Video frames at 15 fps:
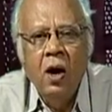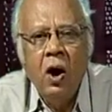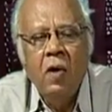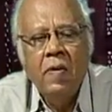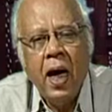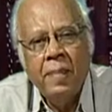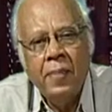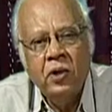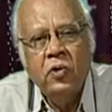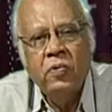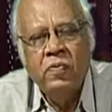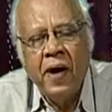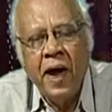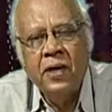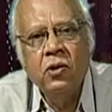of having to
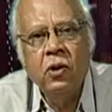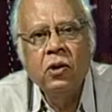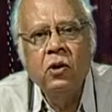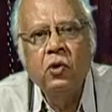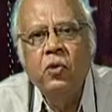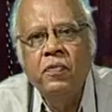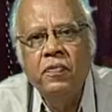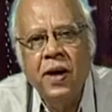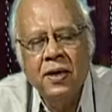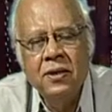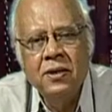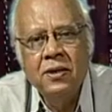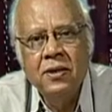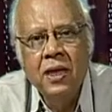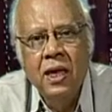fight on two
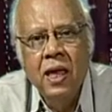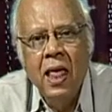fronts.